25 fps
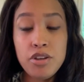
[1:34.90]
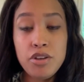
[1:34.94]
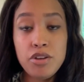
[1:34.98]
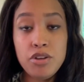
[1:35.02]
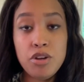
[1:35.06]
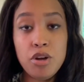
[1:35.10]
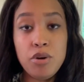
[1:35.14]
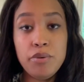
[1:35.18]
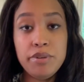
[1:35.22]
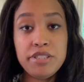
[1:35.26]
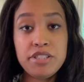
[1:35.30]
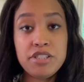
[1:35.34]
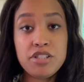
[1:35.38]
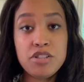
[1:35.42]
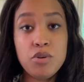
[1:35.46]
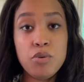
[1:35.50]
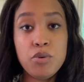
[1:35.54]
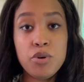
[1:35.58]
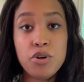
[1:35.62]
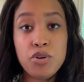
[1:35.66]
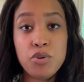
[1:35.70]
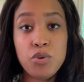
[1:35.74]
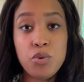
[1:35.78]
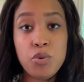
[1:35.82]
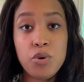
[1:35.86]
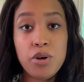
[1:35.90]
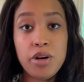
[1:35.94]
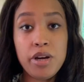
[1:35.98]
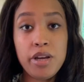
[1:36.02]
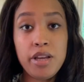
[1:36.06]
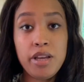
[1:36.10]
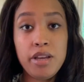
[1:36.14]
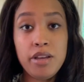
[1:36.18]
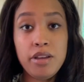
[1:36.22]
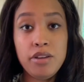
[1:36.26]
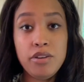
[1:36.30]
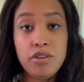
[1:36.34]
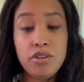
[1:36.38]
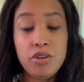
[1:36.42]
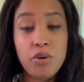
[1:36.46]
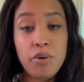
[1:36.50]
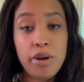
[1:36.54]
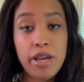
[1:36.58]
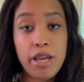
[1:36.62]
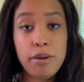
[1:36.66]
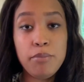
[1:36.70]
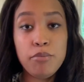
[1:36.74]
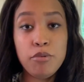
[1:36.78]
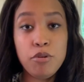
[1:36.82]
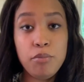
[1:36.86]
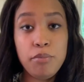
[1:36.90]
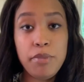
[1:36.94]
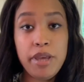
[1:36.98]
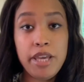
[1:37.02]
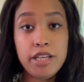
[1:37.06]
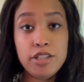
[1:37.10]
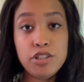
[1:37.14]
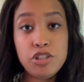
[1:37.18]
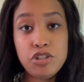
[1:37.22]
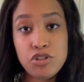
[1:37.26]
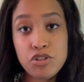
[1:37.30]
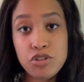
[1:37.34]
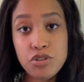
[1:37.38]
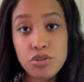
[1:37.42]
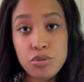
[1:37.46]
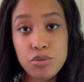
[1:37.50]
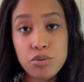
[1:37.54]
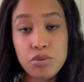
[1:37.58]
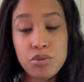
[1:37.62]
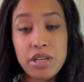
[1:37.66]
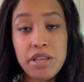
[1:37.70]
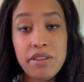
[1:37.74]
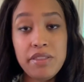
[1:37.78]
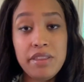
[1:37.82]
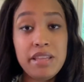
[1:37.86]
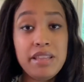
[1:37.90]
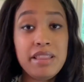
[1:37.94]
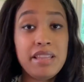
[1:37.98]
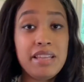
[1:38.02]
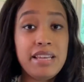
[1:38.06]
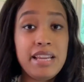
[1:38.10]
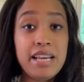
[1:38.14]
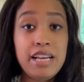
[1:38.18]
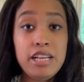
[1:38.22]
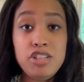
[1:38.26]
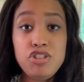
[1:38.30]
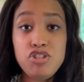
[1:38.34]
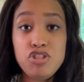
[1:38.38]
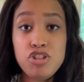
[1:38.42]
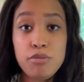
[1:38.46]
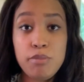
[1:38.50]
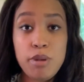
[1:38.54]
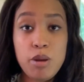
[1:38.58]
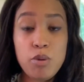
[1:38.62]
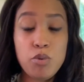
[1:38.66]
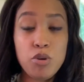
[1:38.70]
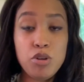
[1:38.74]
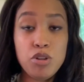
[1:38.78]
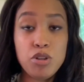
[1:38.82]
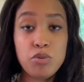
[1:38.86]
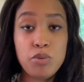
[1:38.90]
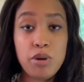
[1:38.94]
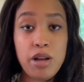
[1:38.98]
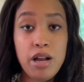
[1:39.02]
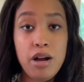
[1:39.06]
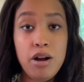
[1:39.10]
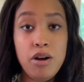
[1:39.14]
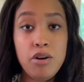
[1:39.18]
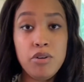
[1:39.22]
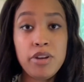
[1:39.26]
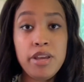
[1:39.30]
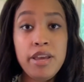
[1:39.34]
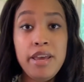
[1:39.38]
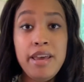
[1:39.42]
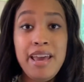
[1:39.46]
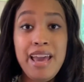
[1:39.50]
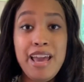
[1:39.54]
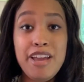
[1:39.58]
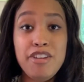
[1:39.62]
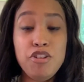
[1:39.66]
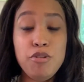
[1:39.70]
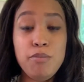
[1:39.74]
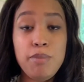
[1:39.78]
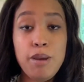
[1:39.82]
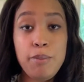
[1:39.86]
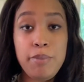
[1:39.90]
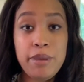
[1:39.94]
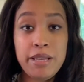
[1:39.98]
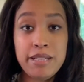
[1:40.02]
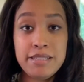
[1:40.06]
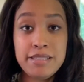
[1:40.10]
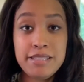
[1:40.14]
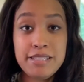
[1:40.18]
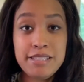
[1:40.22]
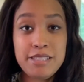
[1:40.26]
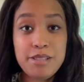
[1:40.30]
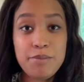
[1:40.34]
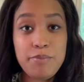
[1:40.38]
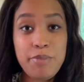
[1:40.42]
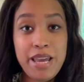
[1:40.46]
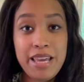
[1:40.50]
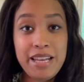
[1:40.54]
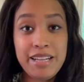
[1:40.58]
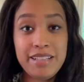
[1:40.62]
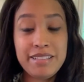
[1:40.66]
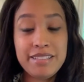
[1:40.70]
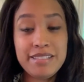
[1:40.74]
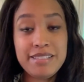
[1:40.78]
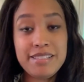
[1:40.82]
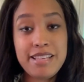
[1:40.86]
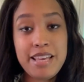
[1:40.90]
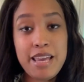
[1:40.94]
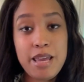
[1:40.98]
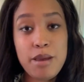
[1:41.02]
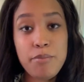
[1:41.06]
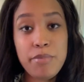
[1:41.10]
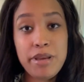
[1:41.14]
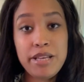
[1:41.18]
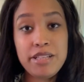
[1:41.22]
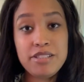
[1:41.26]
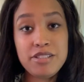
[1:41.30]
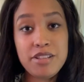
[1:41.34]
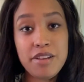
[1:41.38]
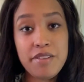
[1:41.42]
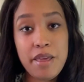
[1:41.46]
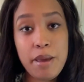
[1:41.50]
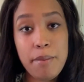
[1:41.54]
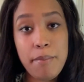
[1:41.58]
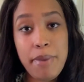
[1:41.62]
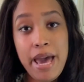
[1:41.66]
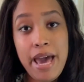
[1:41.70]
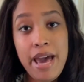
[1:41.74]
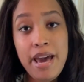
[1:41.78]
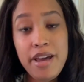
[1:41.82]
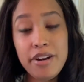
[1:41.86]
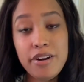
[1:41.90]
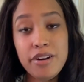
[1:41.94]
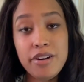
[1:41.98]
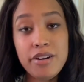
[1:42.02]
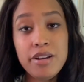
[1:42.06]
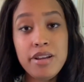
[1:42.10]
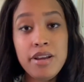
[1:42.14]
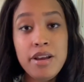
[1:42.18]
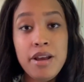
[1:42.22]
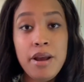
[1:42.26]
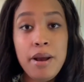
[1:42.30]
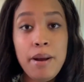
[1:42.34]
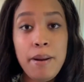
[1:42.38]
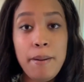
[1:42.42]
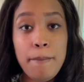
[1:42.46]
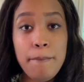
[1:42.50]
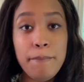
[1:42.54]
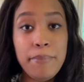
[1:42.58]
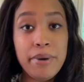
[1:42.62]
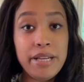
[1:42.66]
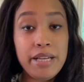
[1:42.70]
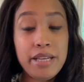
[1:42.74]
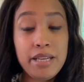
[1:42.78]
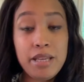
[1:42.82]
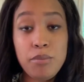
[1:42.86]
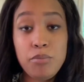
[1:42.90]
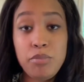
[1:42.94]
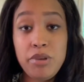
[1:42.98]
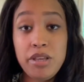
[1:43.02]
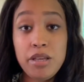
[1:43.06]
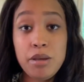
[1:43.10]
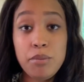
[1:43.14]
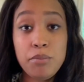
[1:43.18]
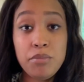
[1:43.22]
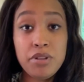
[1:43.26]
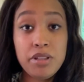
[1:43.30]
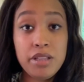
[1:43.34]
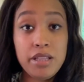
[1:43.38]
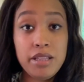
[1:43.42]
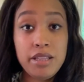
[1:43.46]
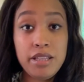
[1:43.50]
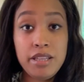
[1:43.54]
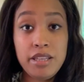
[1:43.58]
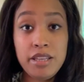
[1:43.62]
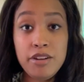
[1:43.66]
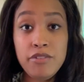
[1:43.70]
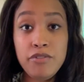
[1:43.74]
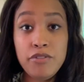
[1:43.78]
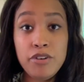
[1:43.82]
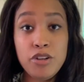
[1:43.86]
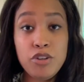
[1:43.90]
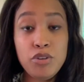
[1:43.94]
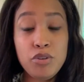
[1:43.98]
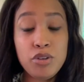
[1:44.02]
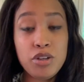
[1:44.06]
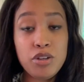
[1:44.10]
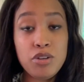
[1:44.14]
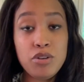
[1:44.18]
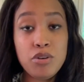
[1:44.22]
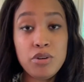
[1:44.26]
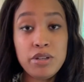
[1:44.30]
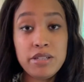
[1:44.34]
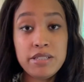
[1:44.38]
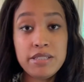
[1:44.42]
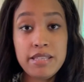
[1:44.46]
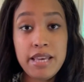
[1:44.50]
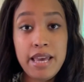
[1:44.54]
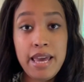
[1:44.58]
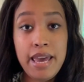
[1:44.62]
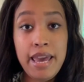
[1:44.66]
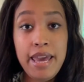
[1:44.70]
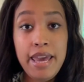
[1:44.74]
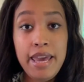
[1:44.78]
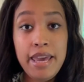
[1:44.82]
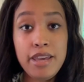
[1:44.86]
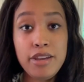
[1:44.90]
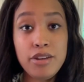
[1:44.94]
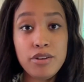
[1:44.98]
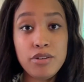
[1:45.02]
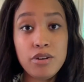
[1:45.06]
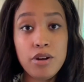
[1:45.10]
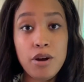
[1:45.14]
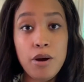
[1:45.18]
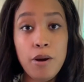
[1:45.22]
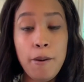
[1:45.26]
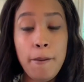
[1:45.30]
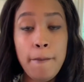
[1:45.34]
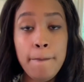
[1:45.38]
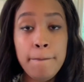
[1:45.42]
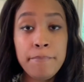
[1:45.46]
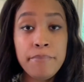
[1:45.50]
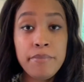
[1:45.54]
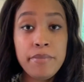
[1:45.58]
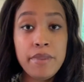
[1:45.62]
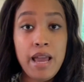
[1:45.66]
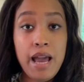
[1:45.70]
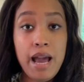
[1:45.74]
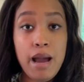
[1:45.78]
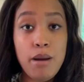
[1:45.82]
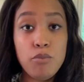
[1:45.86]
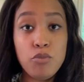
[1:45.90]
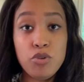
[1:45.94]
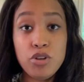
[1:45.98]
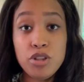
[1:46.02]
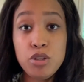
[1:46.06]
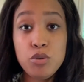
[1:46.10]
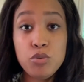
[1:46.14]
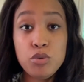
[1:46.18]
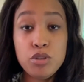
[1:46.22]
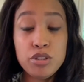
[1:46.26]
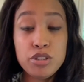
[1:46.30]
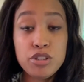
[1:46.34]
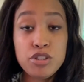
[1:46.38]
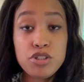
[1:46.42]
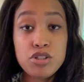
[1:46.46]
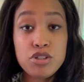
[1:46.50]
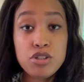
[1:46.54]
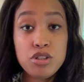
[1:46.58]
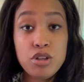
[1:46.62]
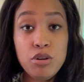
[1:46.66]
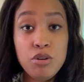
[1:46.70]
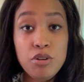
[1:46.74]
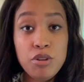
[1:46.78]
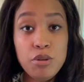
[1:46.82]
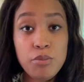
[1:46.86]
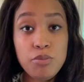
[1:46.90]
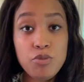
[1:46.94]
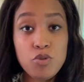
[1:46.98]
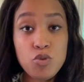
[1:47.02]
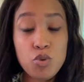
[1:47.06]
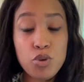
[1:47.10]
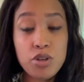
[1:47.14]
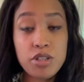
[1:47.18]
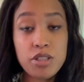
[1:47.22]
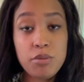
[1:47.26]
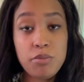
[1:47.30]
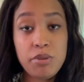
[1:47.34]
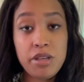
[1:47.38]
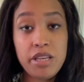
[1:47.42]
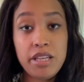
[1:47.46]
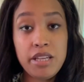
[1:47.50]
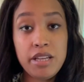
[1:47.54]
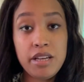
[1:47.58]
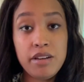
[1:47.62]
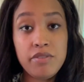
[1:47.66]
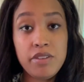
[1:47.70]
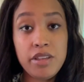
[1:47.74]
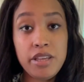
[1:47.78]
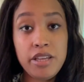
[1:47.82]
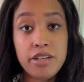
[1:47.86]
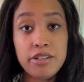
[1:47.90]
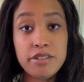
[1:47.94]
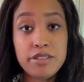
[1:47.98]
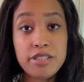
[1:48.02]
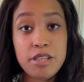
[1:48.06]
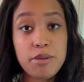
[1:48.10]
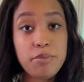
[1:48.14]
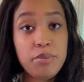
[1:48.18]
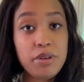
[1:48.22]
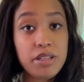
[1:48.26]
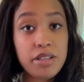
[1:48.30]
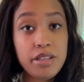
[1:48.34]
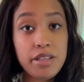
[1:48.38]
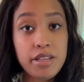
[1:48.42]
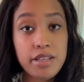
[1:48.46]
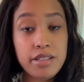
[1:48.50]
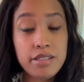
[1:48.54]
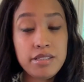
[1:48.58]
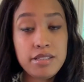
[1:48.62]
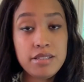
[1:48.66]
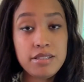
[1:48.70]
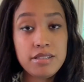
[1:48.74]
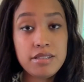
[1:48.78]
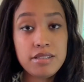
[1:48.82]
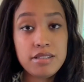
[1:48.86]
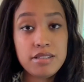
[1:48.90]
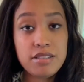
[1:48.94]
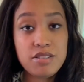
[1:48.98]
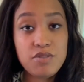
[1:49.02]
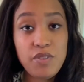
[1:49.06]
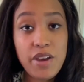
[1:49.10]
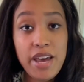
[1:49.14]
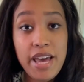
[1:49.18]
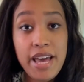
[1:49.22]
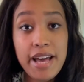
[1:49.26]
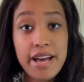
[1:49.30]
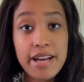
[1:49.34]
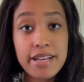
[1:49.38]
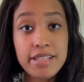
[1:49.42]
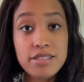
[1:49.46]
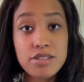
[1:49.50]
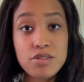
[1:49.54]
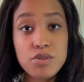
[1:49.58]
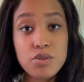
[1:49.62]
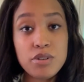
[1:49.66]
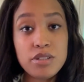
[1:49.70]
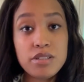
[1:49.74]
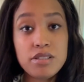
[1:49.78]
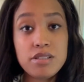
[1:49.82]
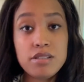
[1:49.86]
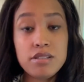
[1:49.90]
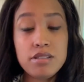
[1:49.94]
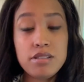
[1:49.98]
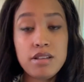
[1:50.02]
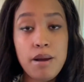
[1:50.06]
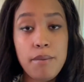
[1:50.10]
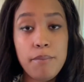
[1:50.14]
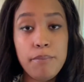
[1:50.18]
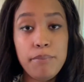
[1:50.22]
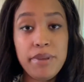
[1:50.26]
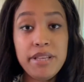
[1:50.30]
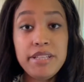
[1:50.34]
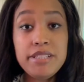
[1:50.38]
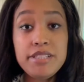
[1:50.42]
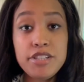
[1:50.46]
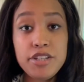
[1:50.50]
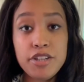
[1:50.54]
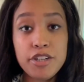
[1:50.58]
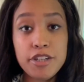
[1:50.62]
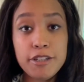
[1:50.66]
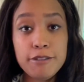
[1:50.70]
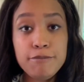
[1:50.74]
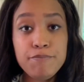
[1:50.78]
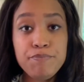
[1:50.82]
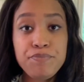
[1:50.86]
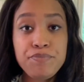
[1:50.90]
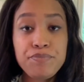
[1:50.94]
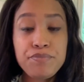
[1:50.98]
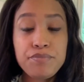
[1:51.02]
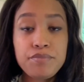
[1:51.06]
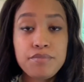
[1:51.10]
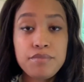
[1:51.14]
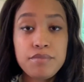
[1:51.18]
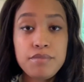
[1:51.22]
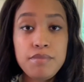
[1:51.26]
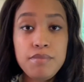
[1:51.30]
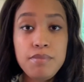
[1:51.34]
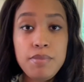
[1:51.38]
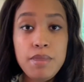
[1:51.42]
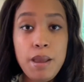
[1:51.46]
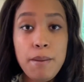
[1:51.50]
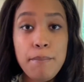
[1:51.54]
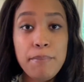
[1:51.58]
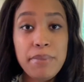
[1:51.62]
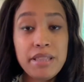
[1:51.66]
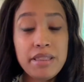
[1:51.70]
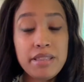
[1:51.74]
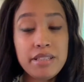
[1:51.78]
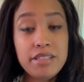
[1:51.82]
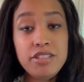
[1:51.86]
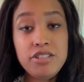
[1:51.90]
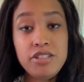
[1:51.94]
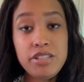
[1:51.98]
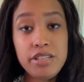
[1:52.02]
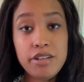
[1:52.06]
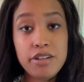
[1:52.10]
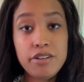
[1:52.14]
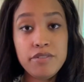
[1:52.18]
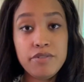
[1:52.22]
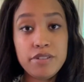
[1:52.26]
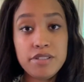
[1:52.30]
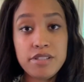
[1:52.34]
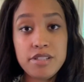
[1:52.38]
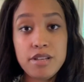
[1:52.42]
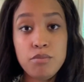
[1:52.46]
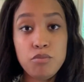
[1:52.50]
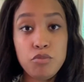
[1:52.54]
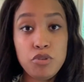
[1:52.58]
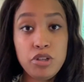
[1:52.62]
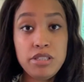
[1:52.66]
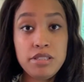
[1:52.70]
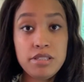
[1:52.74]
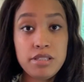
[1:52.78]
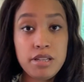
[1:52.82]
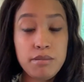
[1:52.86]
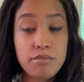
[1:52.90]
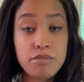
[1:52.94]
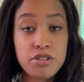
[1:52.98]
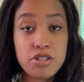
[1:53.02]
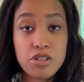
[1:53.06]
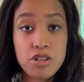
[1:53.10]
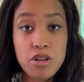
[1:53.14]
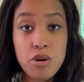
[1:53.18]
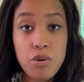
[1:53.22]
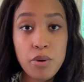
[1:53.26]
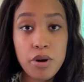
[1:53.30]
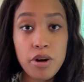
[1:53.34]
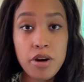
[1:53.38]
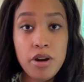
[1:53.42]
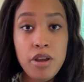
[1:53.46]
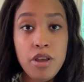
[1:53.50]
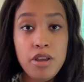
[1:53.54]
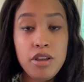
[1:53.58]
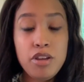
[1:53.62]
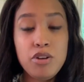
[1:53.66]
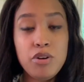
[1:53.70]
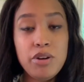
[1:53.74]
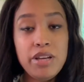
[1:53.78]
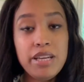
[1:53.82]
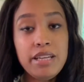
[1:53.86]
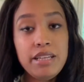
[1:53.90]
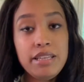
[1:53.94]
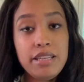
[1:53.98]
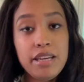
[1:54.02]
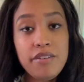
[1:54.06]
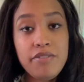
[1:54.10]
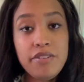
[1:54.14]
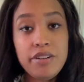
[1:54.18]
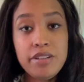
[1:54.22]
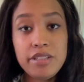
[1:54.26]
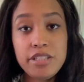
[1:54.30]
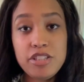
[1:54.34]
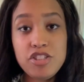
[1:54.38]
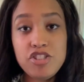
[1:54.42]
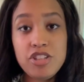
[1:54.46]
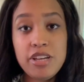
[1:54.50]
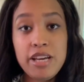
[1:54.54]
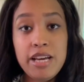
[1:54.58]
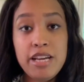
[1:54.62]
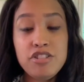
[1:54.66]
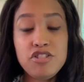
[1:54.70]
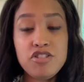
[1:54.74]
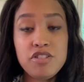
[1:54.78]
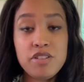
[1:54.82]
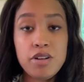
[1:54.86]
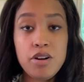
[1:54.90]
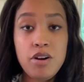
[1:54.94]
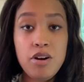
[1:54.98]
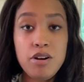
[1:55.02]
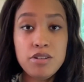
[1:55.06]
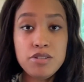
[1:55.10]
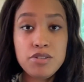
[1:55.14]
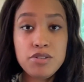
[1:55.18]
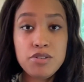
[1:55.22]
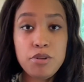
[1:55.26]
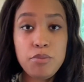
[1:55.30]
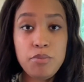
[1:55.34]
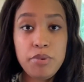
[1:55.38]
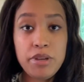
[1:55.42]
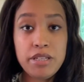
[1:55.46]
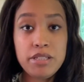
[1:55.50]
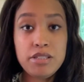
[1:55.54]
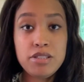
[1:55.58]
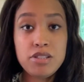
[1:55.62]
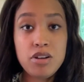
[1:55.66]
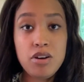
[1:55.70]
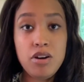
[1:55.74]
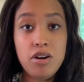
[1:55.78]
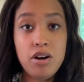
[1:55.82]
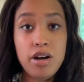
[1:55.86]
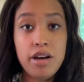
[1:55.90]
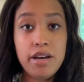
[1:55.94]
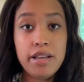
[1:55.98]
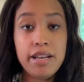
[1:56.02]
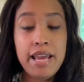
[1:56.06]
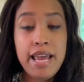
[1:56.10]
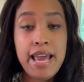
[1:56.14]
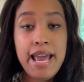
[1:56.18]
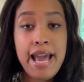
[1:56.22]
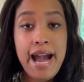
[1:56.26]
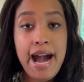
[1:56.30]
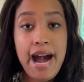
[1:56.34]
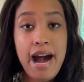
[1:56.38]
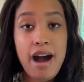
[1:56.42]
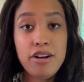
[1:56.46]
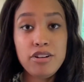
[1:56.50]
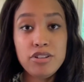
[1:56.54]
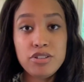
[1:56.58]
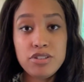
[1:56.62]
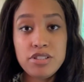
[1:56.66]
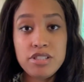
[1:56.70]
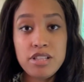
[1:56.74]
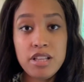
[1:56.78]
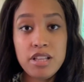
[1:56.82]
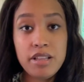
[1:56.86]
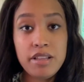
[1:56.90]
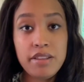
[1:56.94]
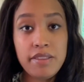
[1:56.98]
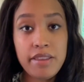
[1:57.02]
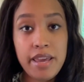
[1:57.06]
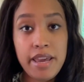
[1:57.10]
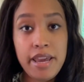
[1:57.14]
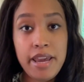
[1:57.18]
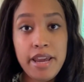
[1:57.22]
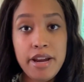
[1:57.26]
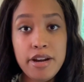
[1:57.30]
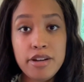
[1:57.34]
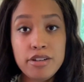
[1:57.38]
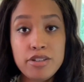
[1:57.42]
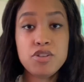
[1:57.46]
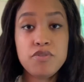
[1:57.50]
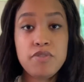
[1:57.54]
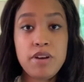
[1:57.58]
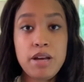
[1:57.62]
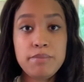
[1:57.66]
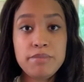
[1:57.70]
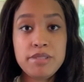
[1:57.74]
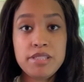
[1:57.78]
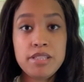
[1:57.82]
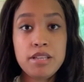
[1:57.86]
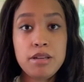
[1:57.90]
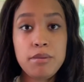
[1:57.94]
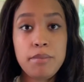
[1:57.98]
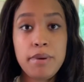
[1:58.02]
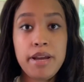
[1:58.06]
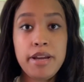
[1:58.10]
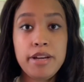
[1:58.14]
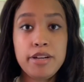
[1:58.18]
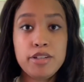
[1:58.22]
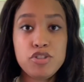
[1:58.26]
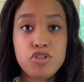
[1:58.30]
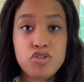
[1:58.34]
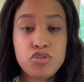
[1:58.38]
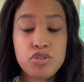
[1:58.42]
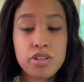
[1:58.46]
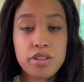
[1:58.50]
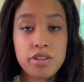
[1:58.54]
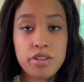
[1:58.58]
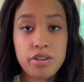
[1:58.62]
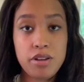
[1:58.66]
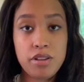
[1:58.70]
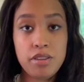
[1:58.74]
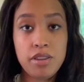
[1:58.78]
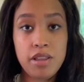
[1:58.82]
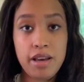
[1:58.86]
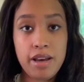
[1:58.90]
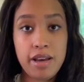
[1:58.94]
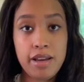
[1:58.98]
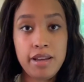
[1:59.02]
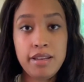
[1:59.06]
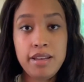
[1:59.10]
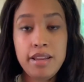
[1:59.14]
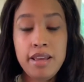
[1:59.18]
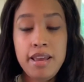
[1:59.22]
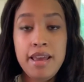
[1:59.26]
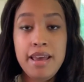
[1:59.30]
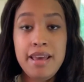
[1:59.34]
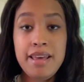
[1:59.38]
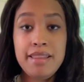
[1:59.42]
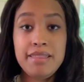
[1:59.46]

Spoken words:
you know, and slower during, you know, April, May, and June. And then the next year may roll around and you may be anticipating the same based on that pattern, but it could be completely different. You can notice, hey, you know, I'm really, really slow toward the beginning of the year. Typically, it's fast or I'm busier. But this year, for some reason, I'm slower. You know, it could definitely change. And then it also depends on how you're selling the hair. So if I'm selling my hair strictly online,